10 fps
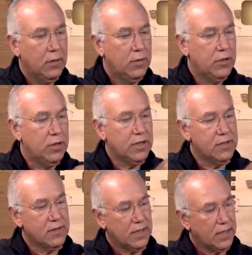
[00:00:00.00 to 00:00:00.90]
When you look
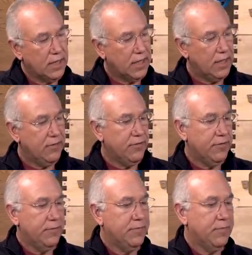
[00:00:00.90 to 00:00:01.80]
inside a
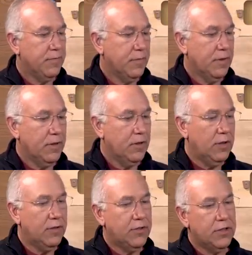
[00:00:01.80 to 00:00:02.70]
hive,
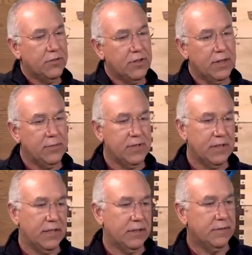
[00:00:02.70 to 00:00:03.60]
you have all the frames
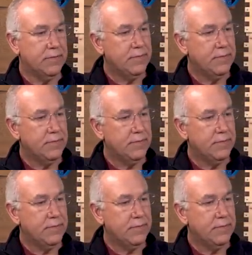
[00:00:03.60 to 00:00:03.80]
in there.